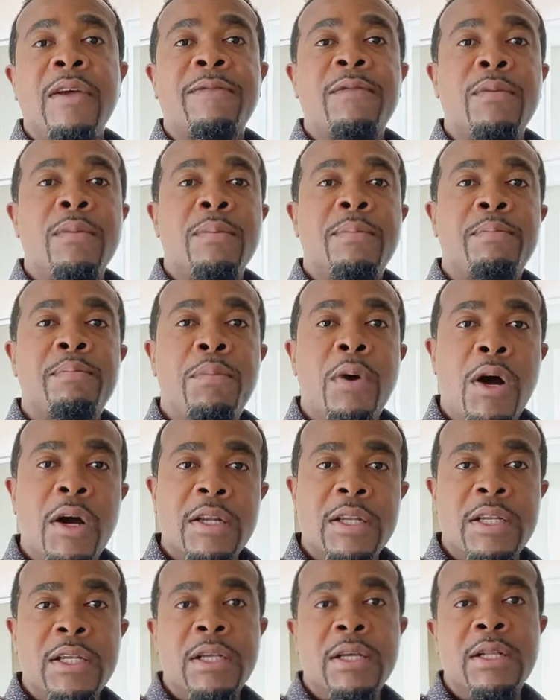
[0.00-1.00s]
if you
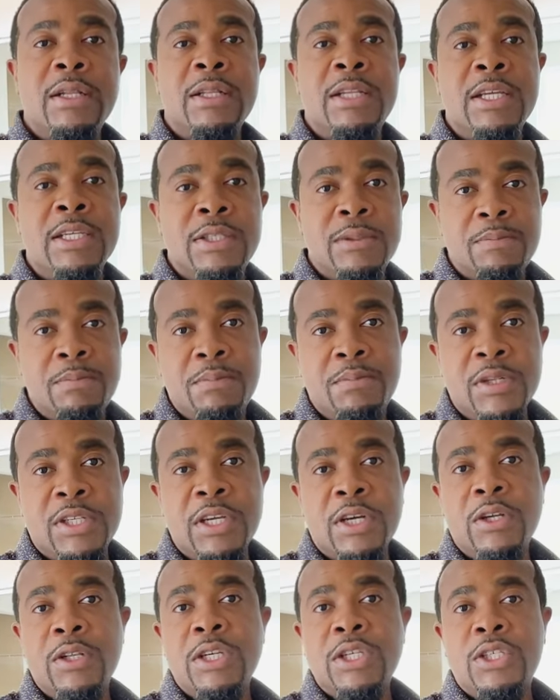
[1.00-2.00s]
bought this
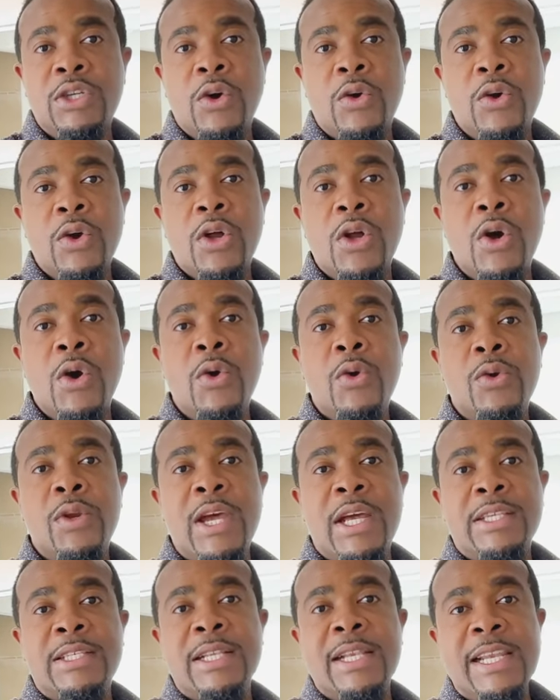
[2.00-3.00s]
particular Jodeco
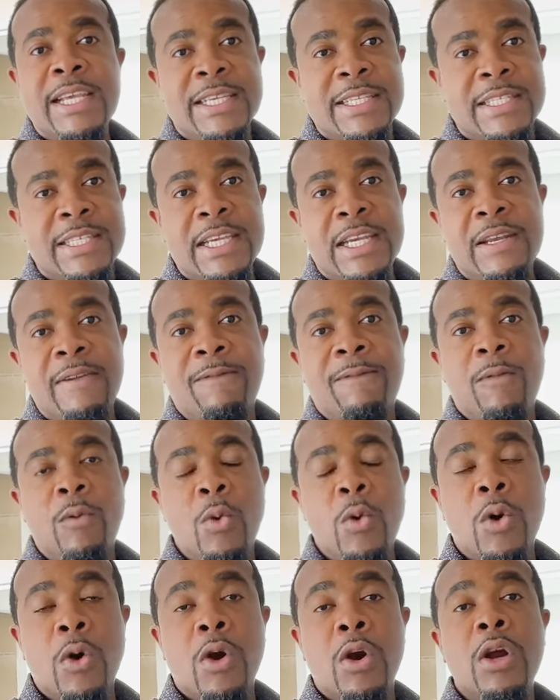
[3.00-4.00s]
that's listed
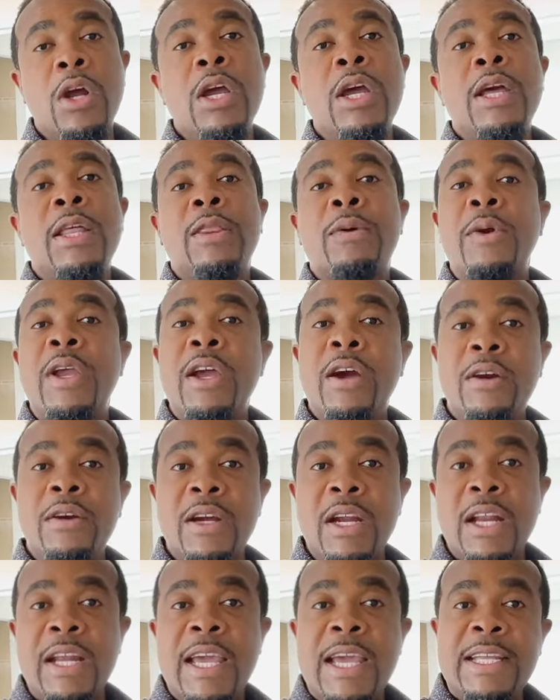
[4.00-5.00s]
for
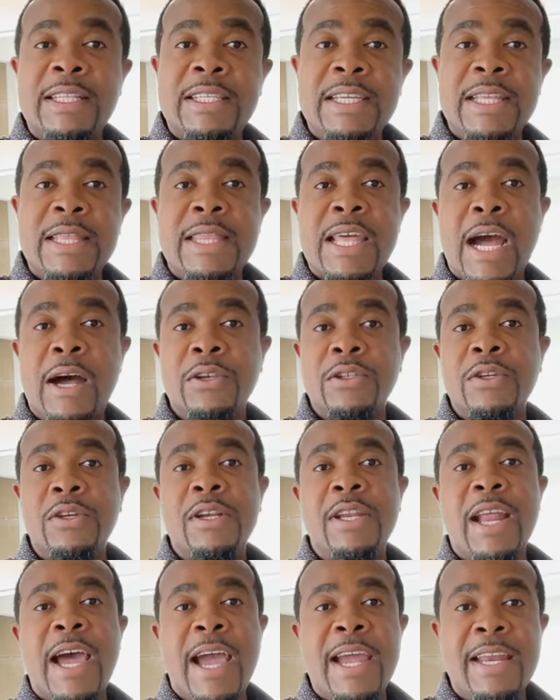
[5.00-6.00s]

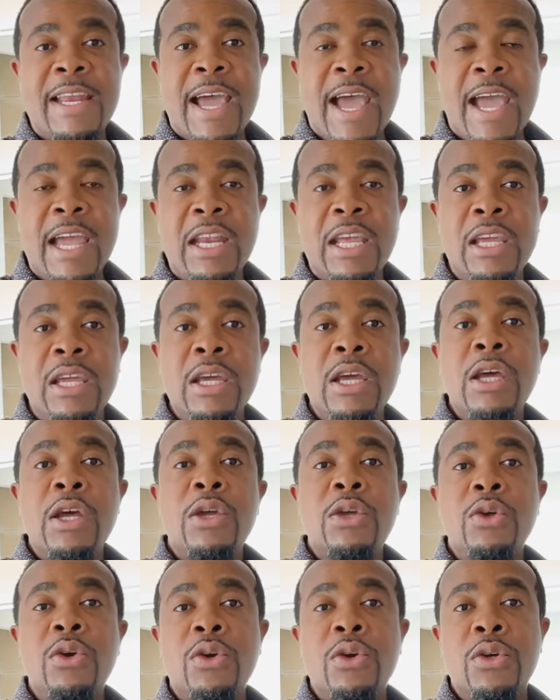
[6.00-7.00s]
318,990,
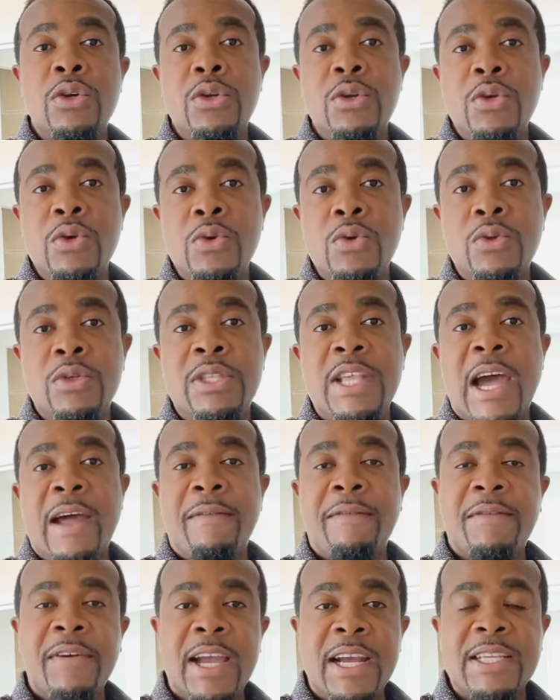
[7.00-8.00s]
you could use
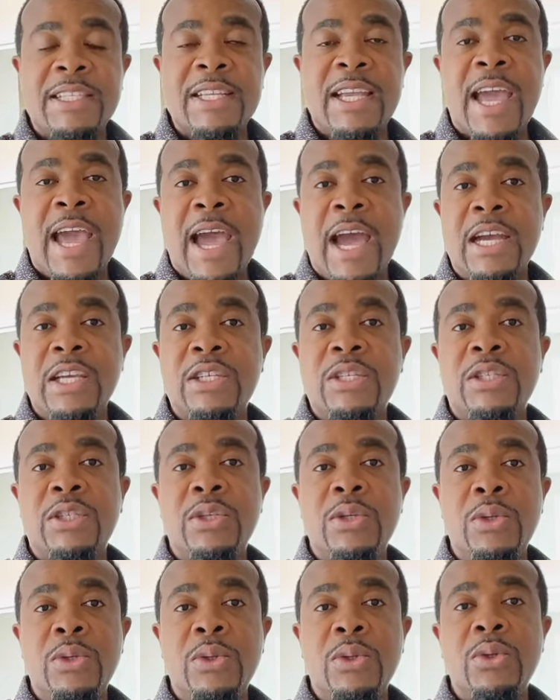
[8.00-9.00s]
that flex cash
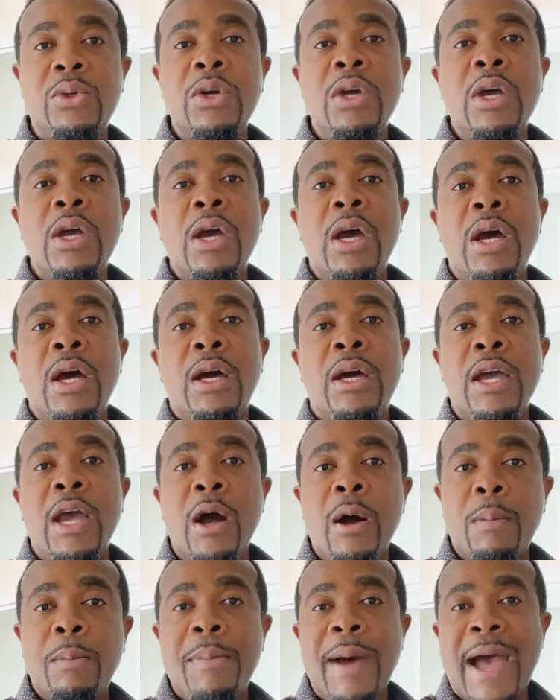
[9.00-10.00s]
to uh,
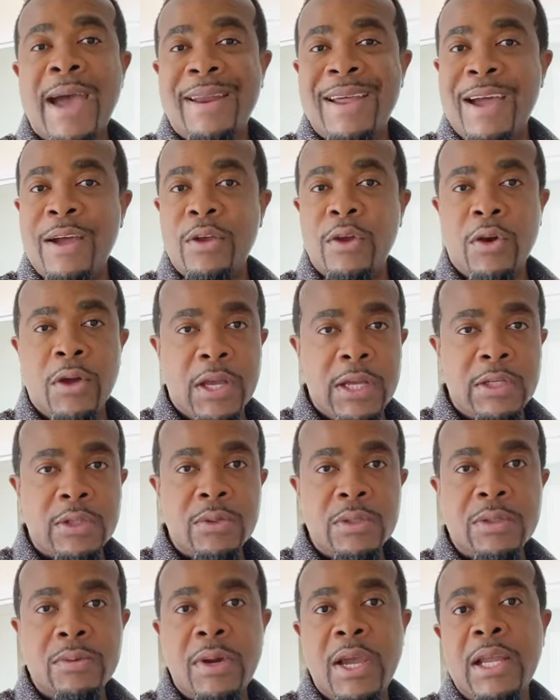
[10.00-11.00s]
help buy down your
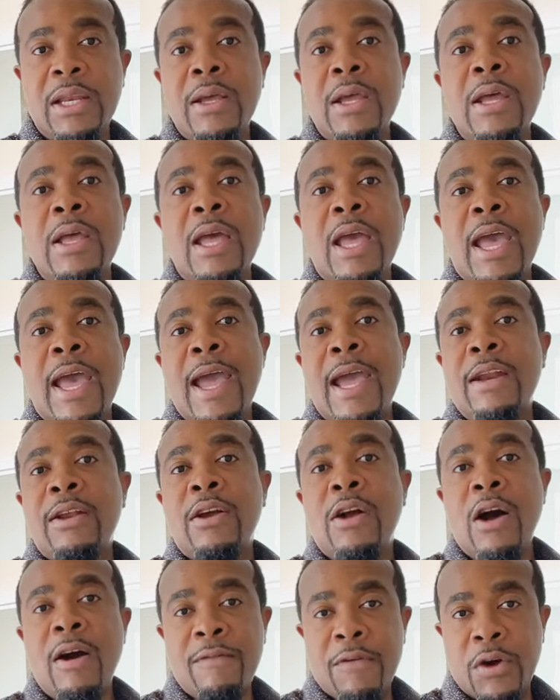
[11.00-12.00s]
interest rate
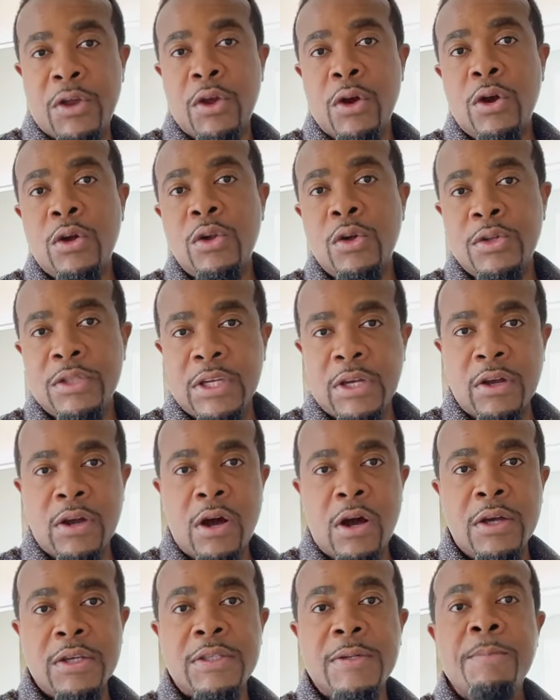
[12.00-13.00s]
and cover your closing
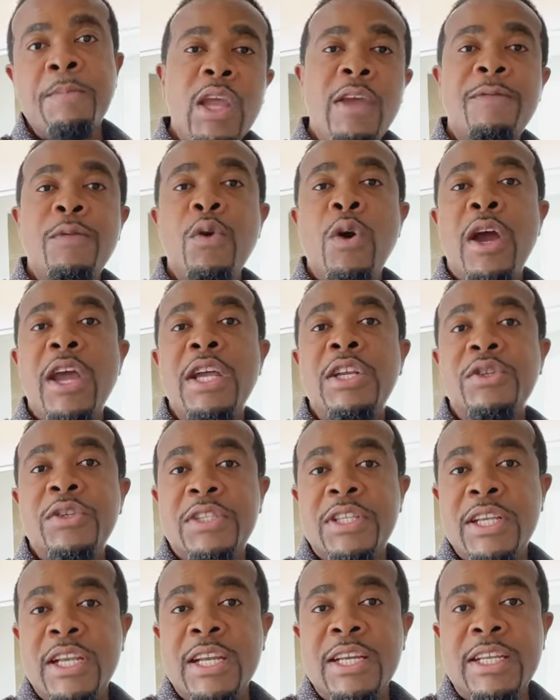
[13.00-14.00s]
costs. If you are
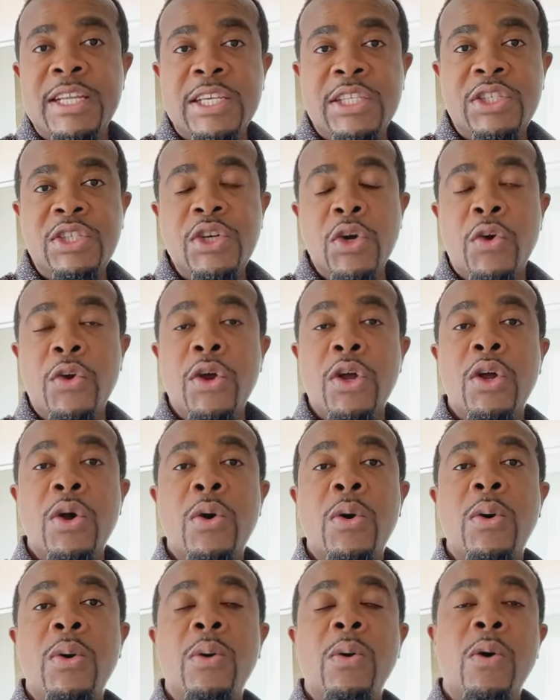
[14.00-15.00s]
interested in this
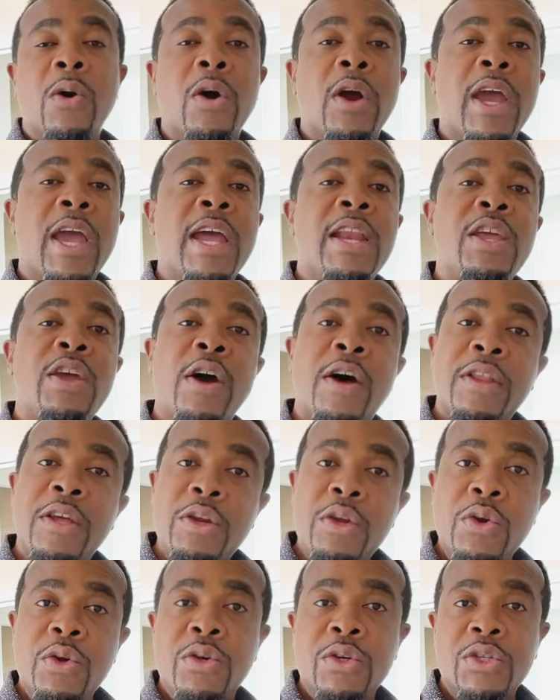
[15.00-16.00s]
Jodeco or any other
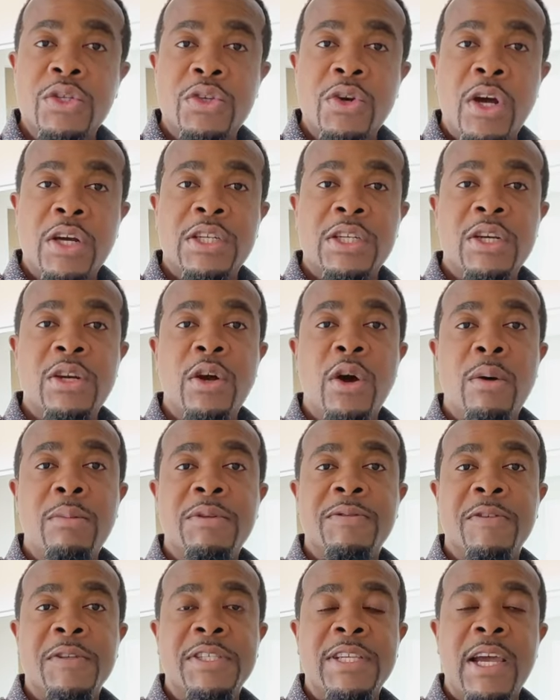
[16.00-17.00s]
new construction
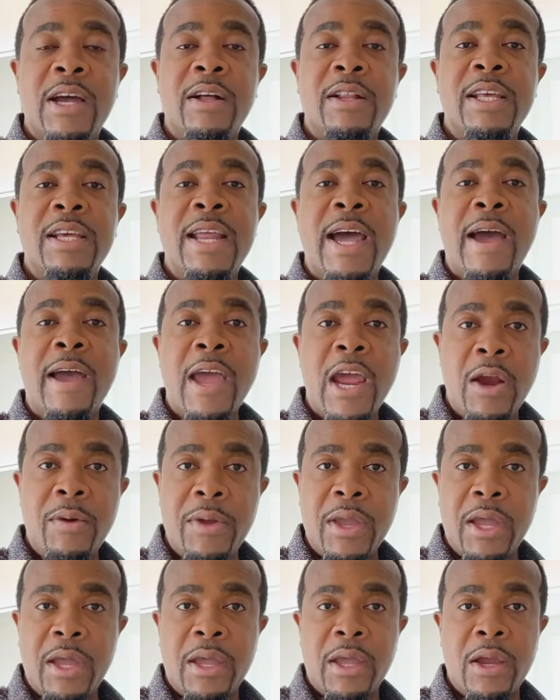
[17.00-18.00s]
homes for sale in our
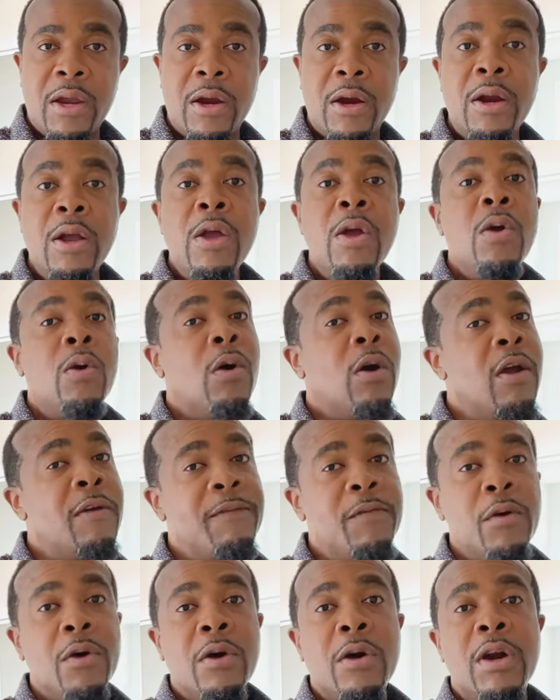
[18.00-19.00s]
area here, or
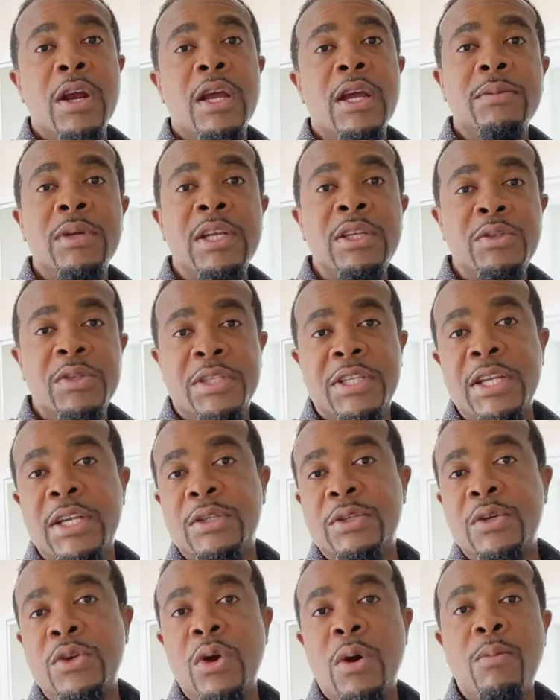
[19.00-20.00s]
if you're
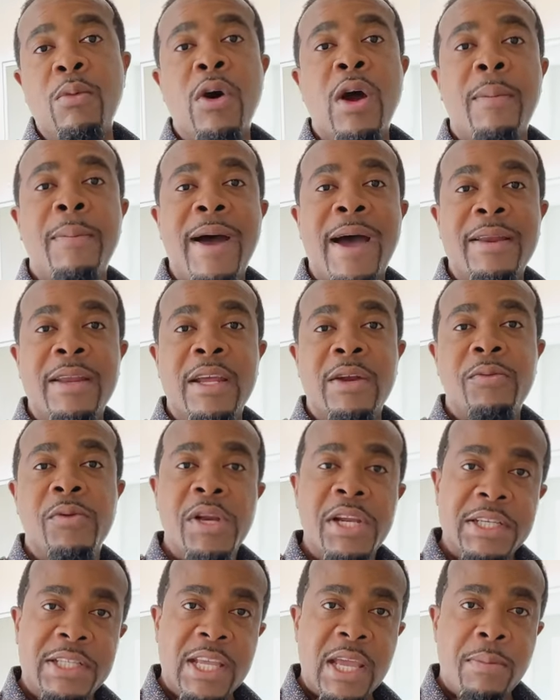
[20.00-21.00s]
interested to know more about the
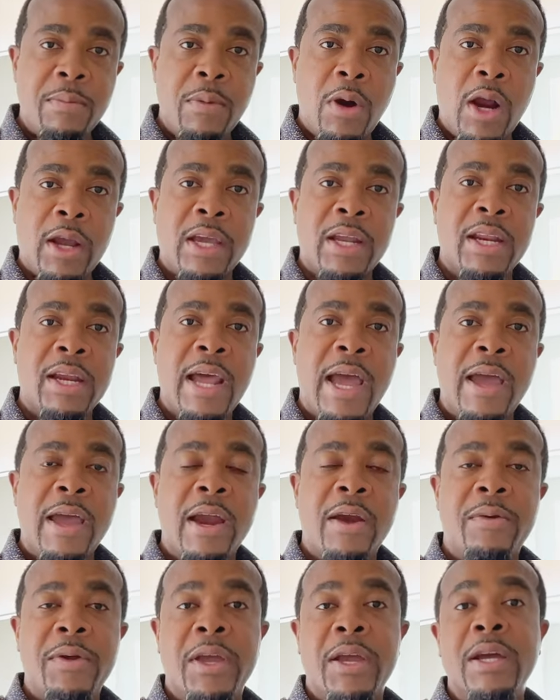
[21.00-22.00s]
real estate market in our
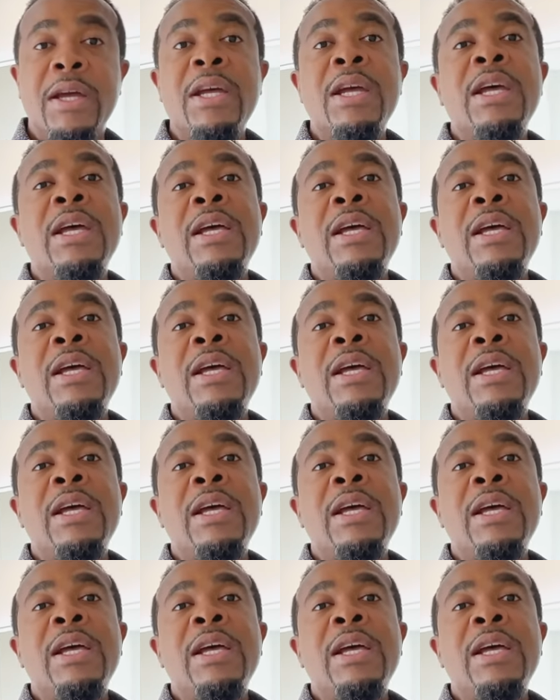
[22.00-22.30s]
area,